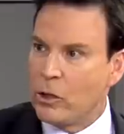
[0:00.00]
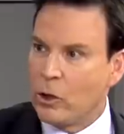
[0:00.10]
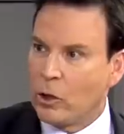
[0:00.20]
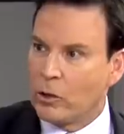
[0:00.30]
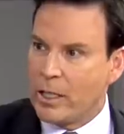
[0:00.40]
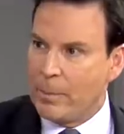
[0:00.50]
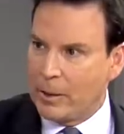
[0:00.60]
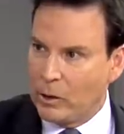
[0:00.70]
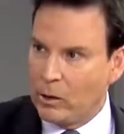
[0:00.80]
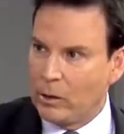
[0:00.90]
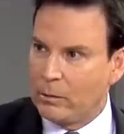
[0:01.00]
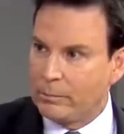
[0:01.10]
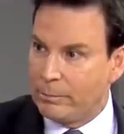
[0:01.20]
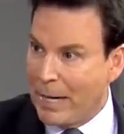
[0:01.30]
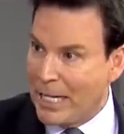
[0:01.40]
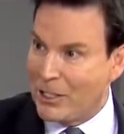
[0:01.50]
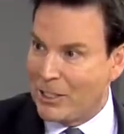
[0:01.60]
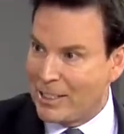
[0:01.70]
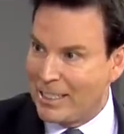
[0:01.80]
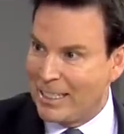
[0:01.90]
your typical
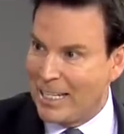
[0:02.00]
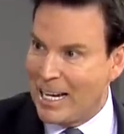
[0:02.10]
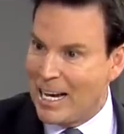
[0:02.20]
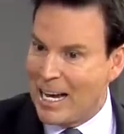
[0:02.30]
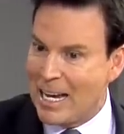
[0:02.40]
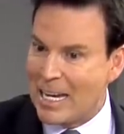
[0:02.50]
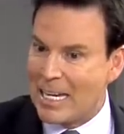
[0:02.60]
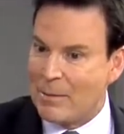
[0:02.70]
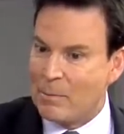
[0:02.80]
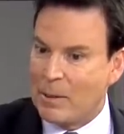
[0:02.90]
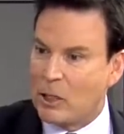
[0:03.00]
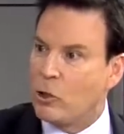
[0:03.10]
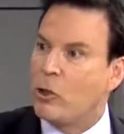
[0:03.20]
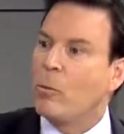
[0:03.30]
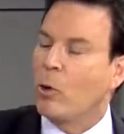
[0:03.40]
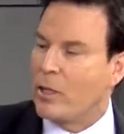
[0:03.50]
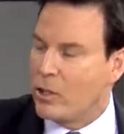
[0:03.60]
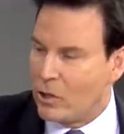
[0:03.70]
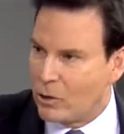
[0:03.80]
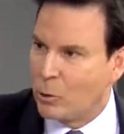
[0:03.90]
patient? Uh, because you do more
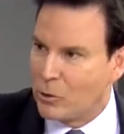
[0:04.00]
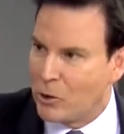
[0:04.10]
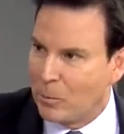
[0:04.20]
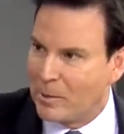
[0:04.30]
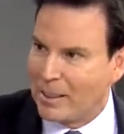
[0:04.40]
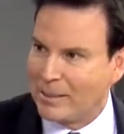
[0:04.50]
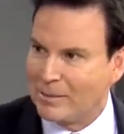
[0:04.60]
than just cool sculpting.